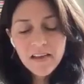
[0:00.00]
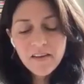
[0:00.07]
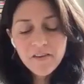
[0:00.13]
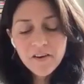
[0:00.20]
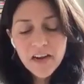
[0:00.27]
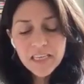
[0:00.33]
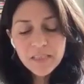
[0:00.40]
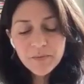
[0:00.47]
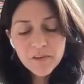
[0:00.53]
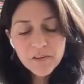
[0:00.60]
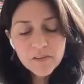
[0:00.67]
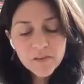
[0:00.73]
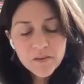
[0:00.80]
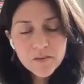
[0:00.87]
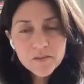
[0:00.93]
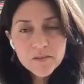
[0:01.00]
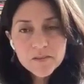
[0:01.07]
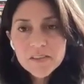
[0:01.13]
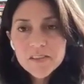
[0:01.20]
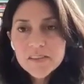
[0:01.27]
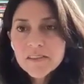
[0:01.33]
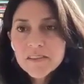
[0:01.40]
And if your eyes were
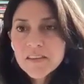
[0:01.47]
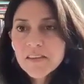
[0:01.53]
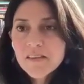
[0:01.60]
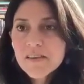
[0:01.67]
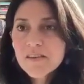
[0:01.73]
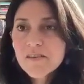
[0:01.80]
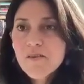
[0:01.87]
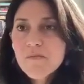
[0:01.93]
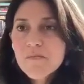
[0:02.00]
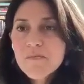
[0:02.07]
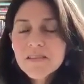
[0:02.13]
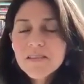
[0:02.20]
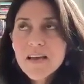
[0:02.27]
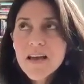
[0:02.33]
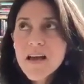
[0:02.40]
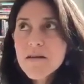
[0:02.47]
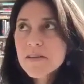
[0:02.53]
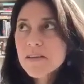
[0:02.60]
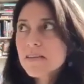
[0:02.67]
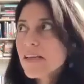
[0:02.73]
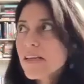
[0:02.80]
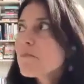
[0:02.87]
closed, you can open them and